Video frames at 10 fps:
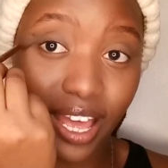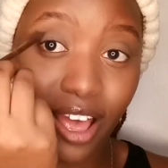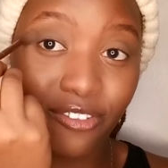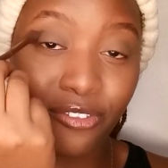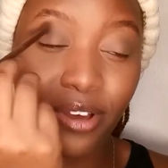
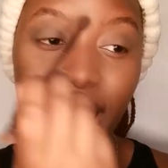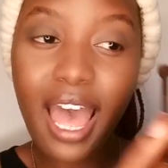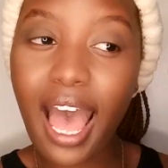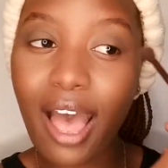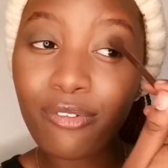I've
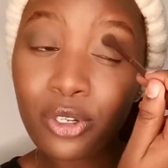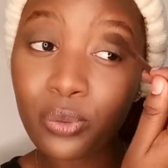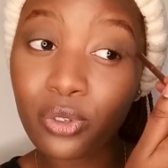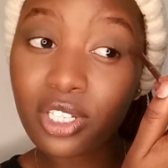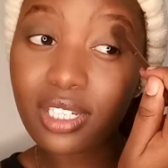I've
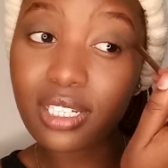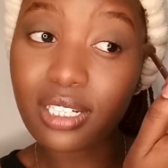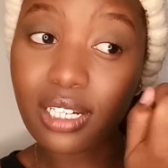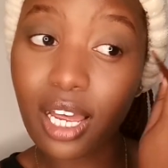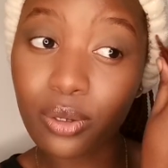not watched
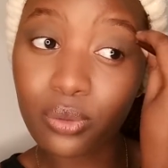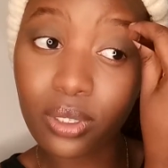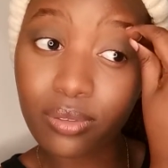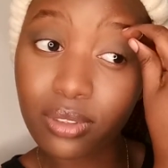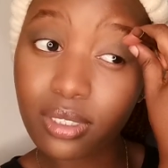Real
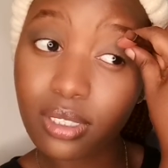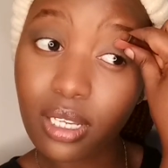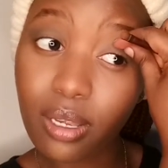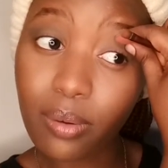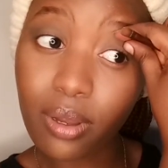Housewives
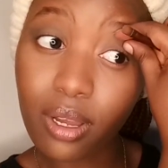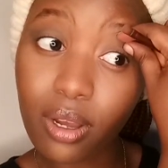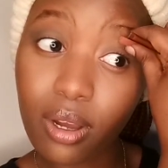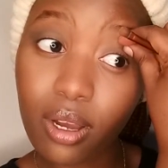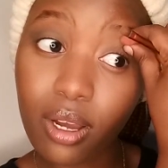
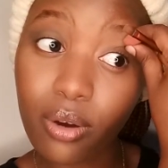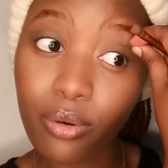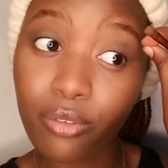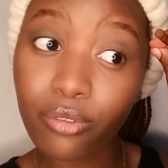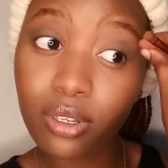
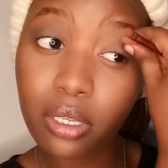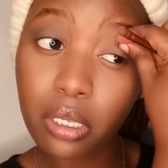of